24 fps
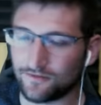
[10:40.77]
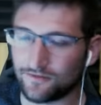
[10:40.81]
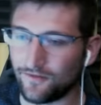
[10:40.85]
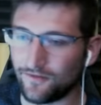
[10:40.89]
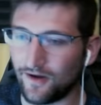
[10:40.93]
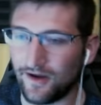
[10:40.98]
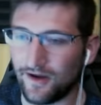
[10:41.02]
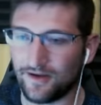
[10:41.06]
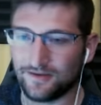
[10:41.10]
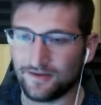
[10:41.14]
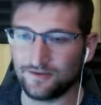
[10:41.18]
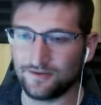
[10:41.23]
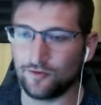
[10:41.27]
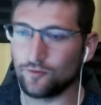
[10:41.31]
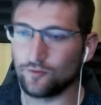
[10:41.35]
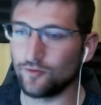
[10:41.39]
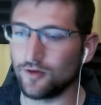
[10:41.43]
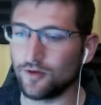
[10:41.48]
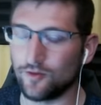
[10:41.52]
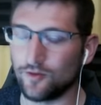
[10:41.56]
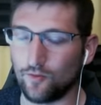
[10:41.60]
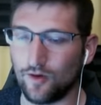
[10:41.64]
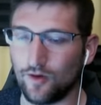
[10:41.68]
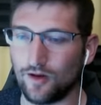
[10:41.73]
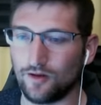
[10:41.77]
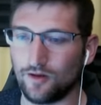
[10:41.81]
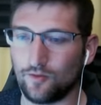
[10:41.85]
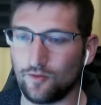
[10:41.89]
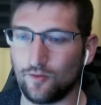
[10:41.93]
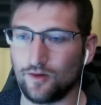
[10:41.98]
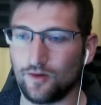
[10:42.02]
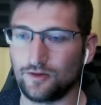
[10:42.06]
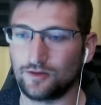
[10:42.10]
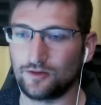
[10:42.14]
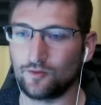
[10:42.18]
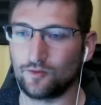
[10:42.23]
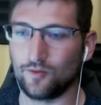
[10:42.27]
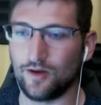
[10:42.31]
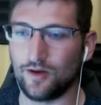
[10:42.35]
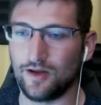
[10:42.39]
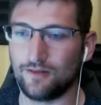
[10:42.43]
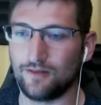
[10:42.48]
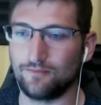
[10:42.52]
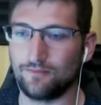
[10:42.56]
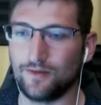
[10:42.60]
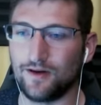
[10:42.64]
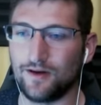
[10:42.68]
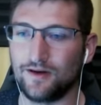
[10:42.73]
fight. He's doing really well at
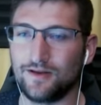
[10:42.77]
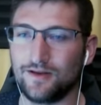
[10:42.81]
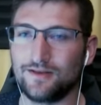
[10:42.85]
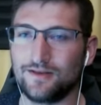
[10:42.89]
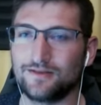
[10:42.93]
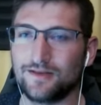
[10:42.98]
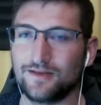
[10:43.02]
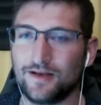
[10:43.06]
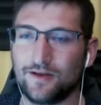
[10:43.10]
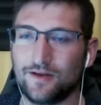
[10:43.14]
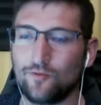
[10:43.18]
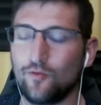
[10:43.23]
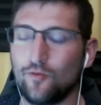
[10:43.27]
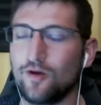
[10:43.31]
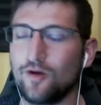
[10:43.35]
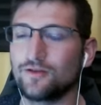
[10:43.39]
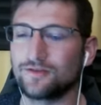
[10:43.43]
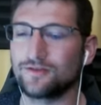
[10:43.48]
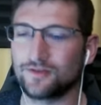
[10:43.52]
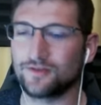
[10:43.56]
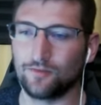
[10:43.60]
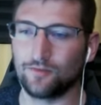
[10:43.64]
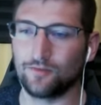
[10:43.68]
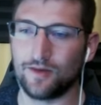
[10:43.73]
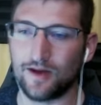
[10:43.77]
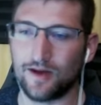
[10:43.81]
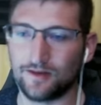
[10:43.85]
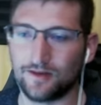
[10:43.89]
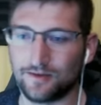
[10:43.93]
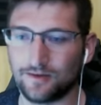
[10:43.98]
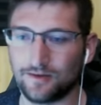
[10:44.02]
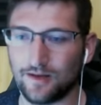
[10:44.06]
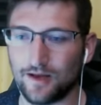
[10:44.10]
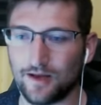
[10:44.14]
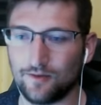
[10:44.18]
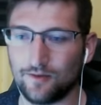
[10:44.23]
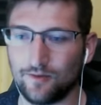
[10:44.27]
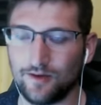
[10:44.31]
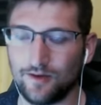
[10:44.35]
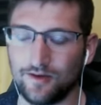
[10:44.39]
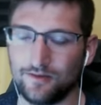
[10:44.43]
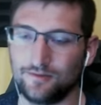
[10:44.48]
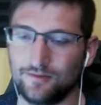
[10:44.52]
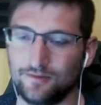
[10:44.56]
welterweight, but he said he wants to go back to lightweight.